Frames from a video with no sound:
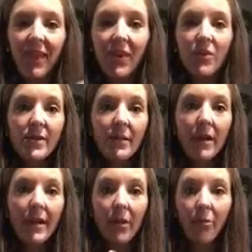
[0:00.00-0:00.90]
using
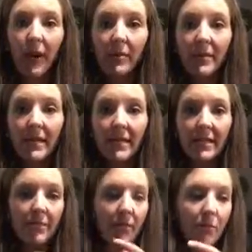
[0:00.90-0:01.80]
my nail prep, since
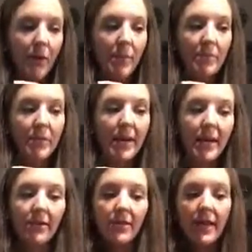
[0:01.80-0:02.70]
I've prepped my
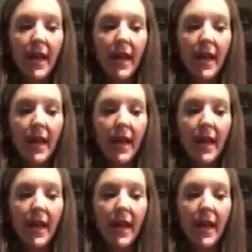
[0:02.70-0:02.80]
nails,